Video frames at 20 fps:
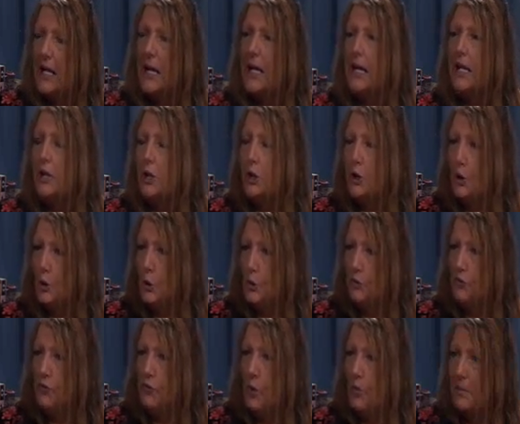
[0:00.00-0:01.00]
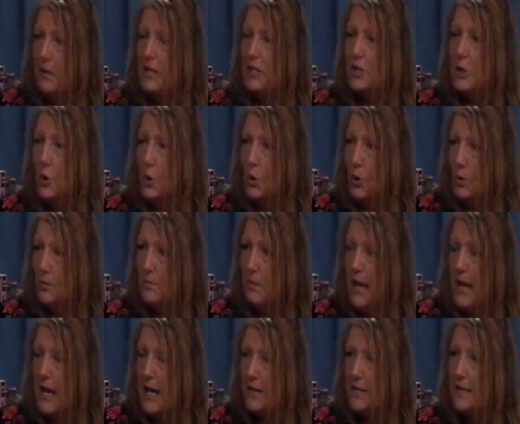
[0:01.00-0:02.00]
in a uniform, a tall
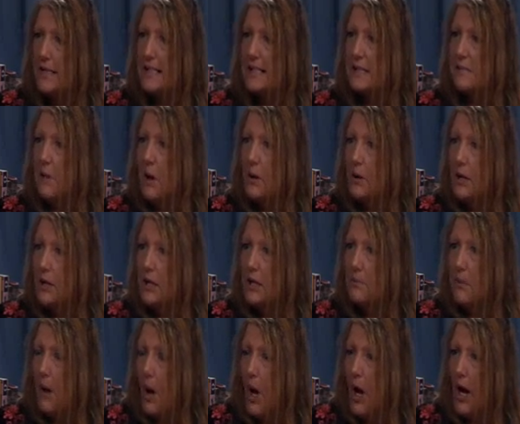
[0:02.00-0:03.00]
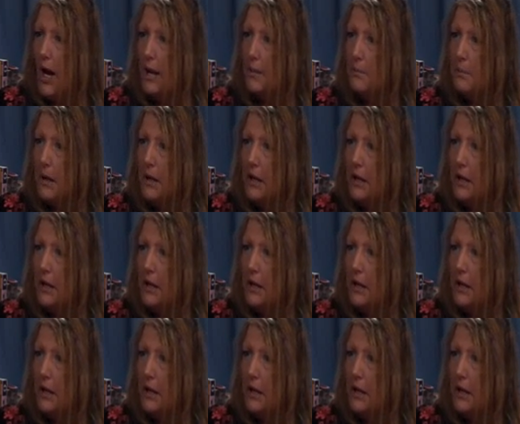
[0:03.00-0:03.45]
man that's smoking a pipe